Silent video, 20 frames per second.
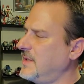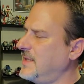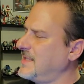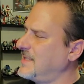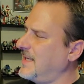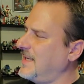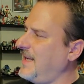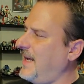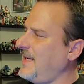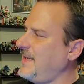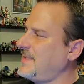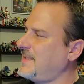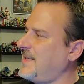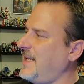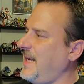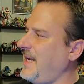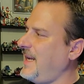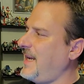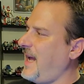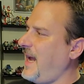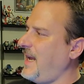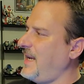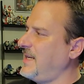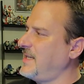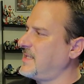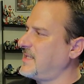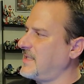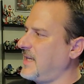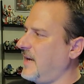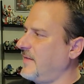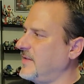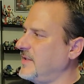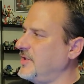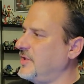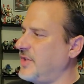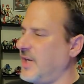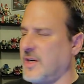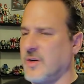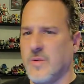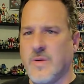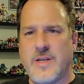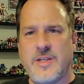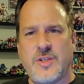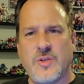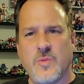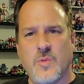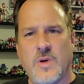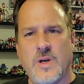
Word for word: does a 1987 Generation